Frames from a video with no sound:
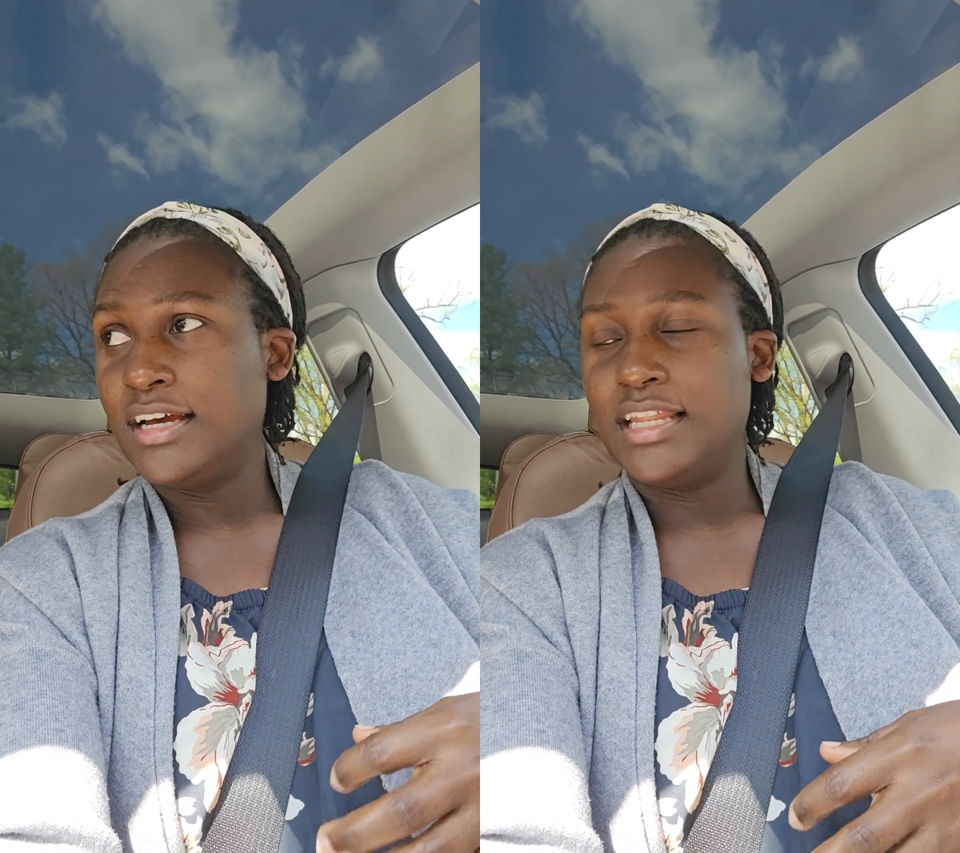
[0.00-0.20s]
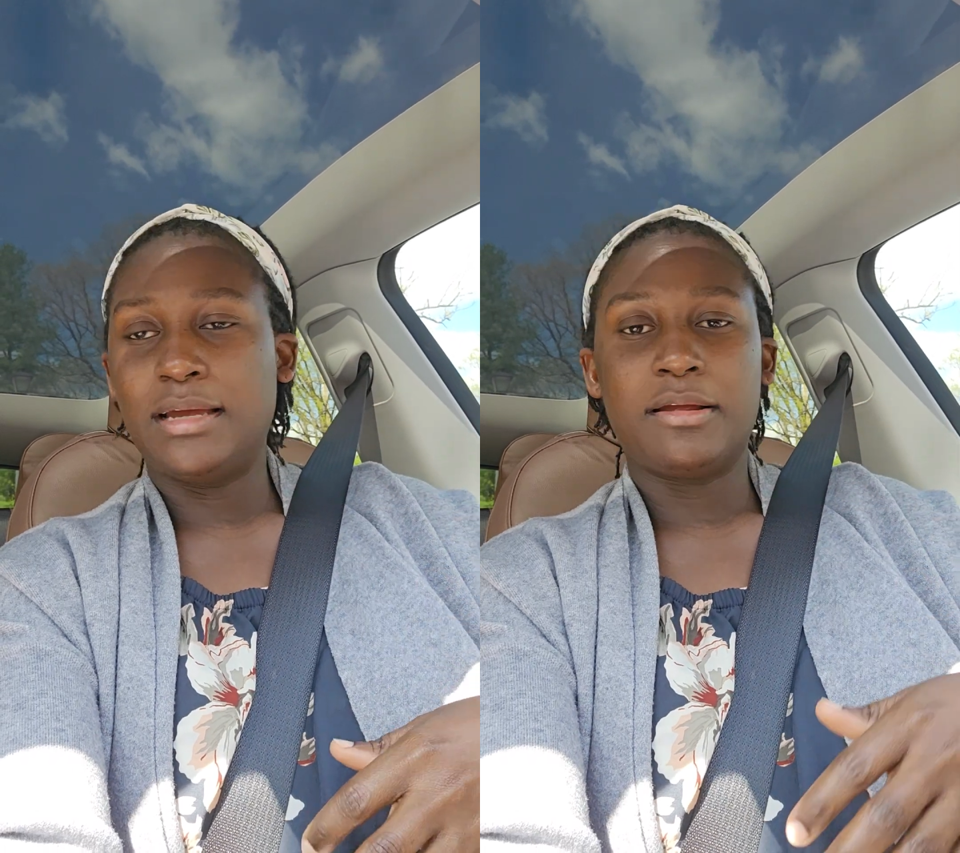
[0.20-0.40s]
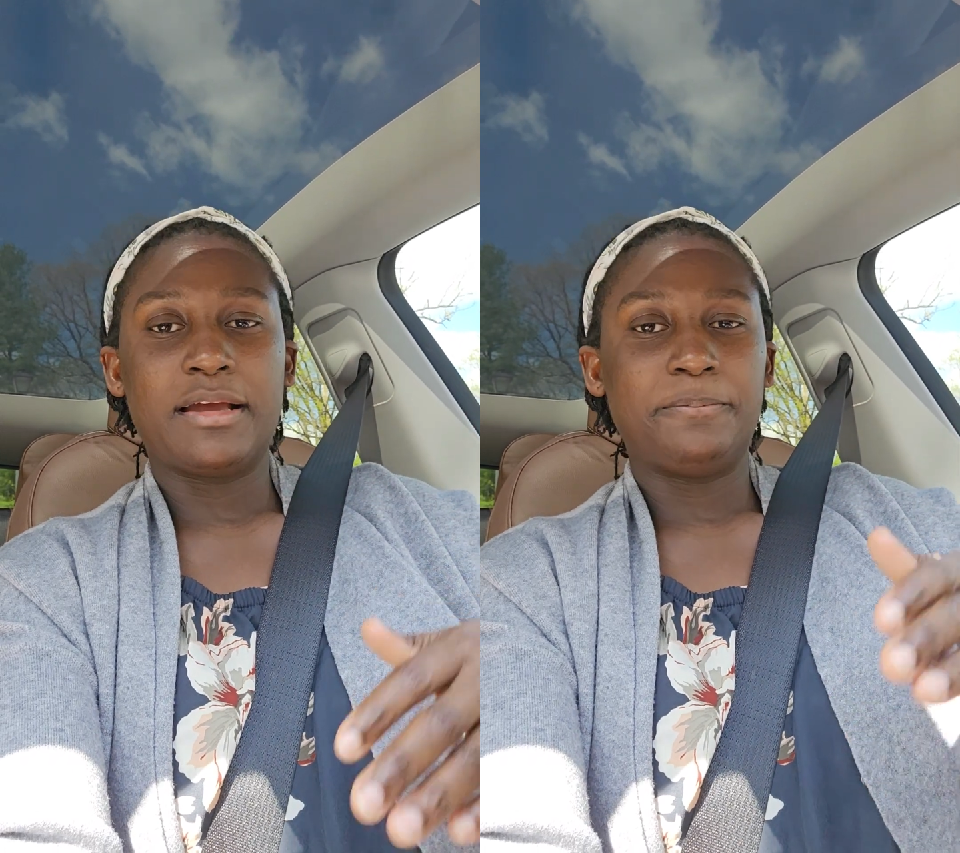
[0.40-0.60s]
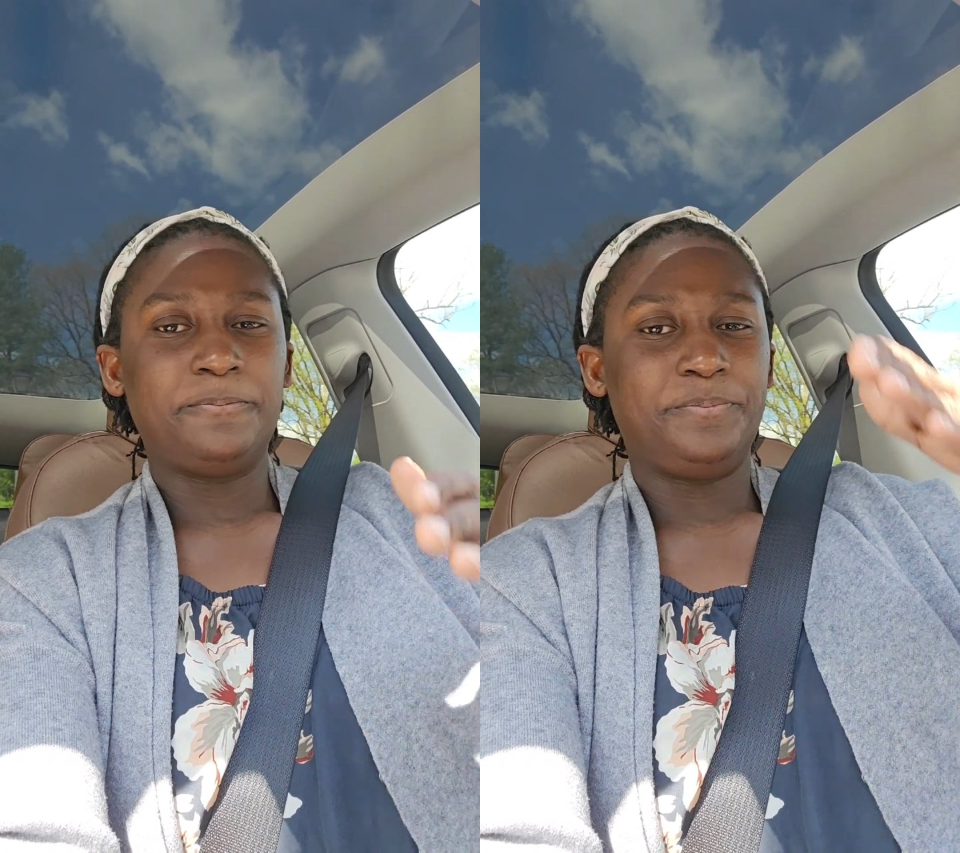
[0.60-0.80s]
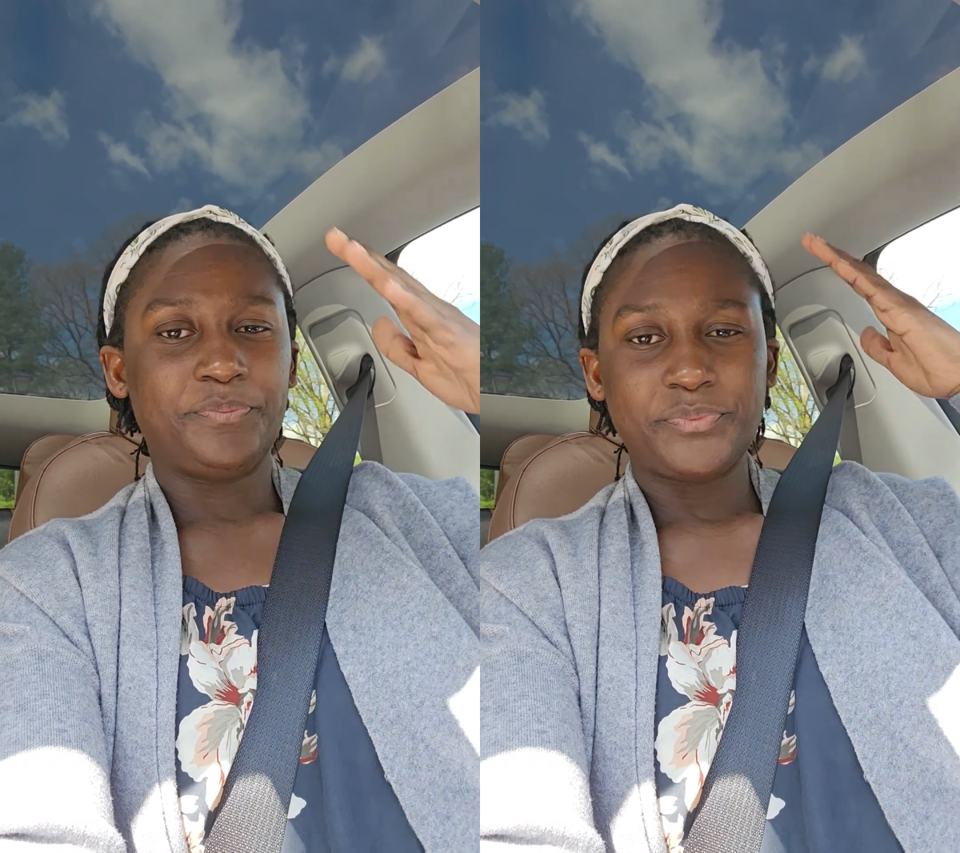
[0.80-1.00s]
Like,
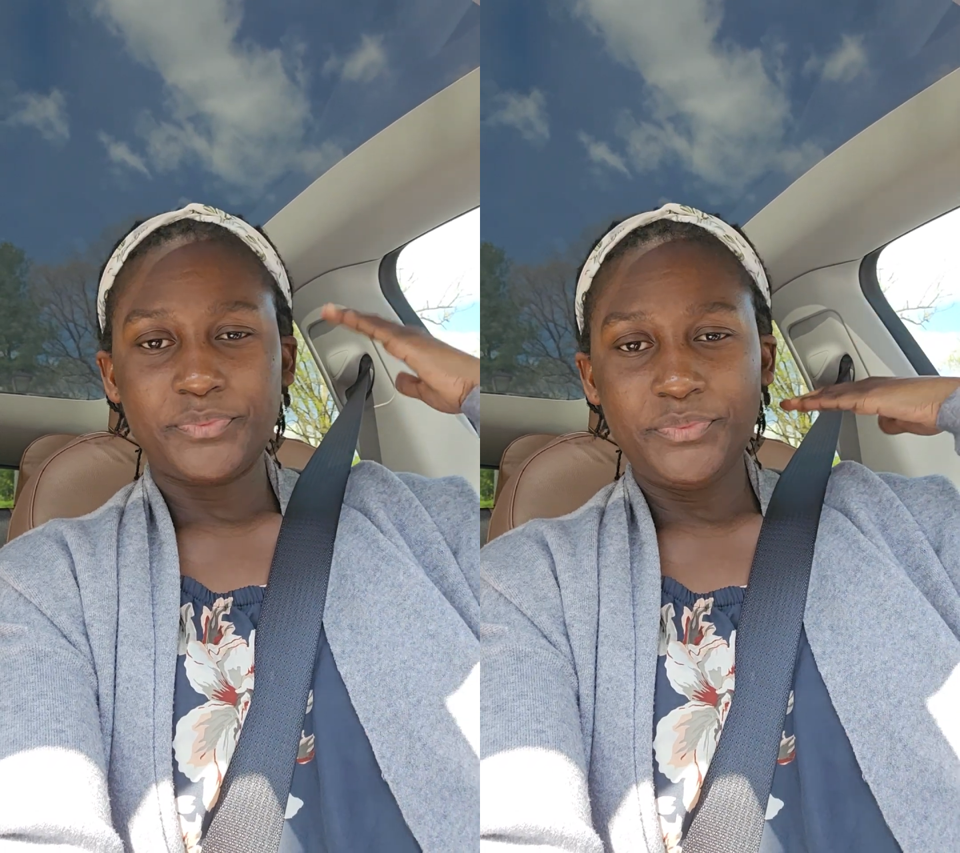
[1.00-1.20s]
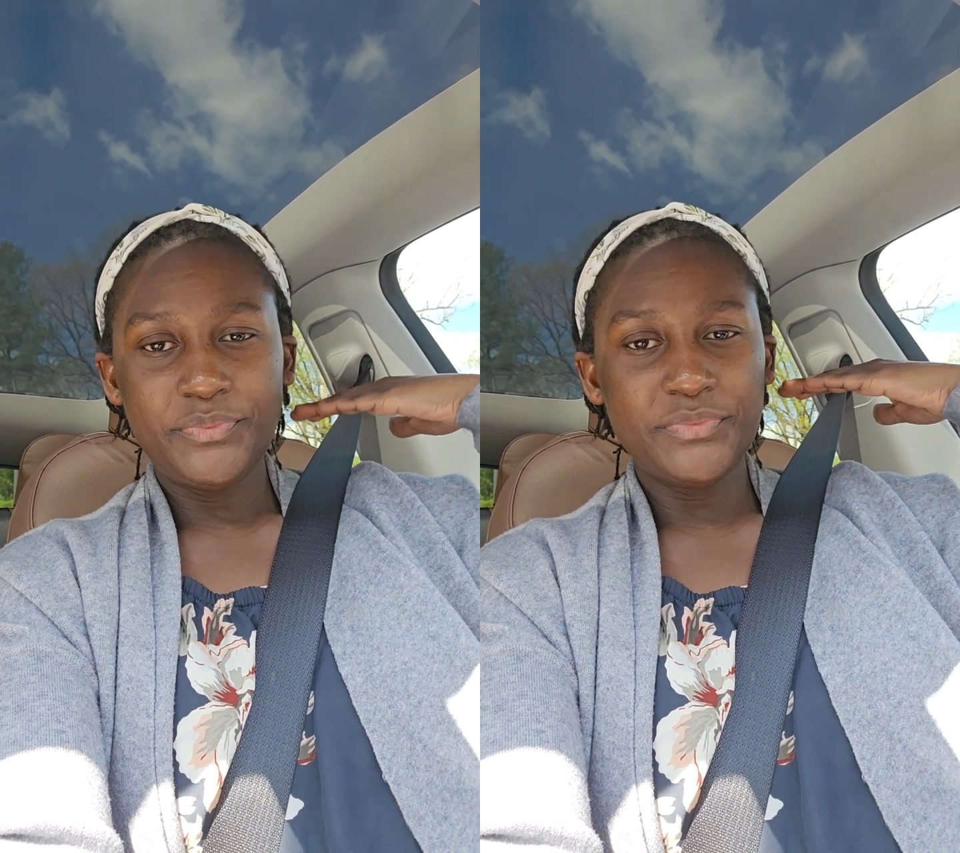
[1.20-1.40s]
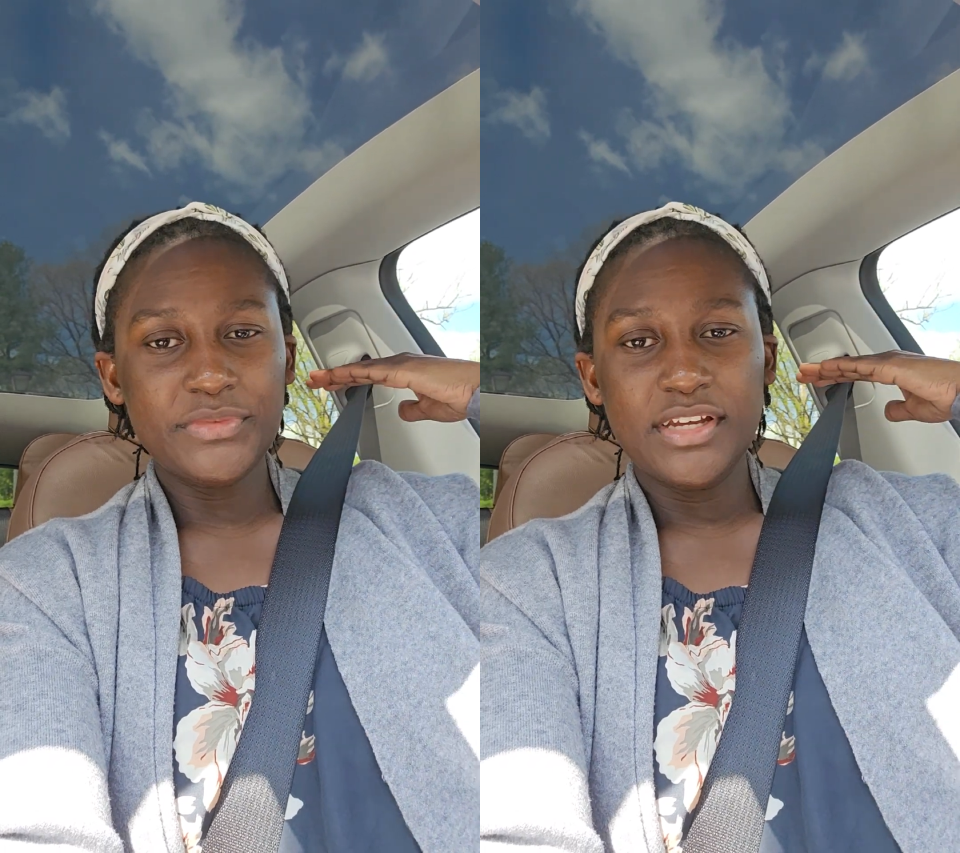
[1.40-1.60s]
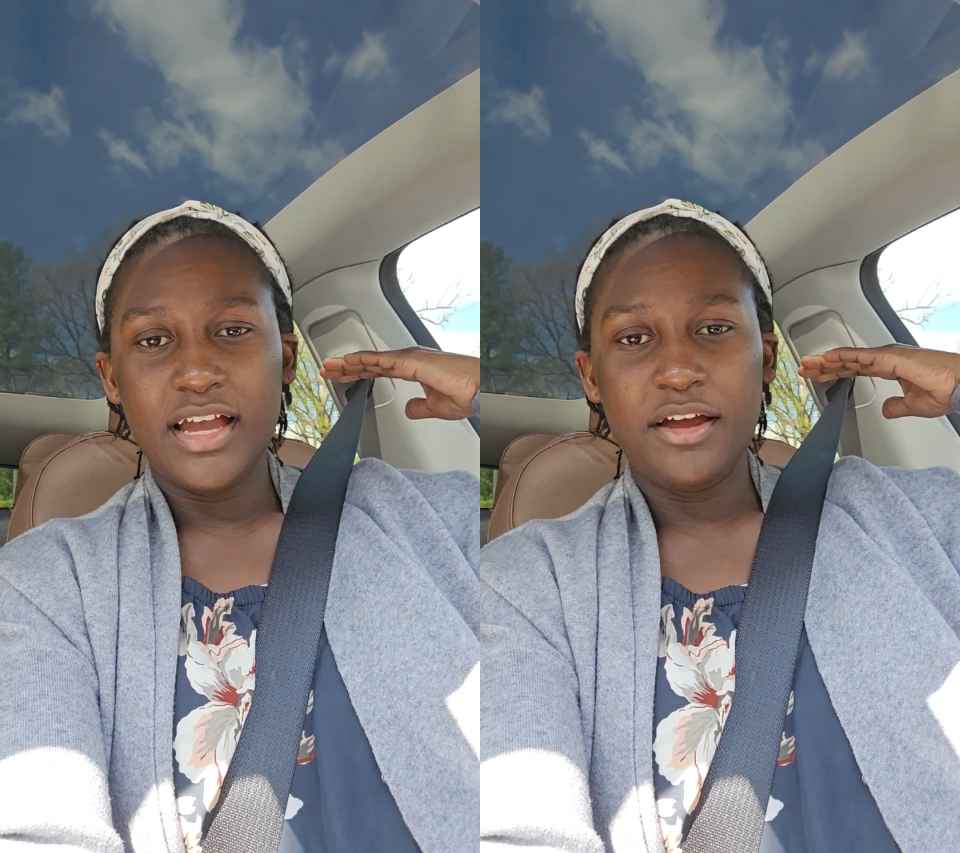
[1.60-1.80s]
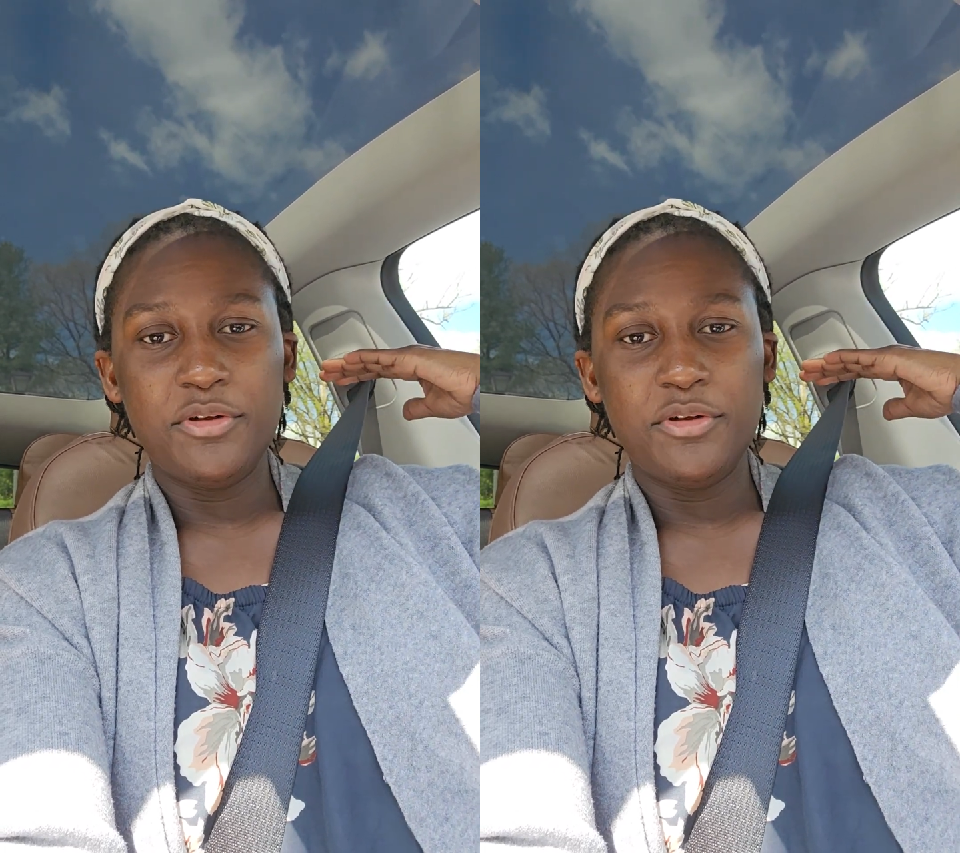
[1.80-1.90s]
I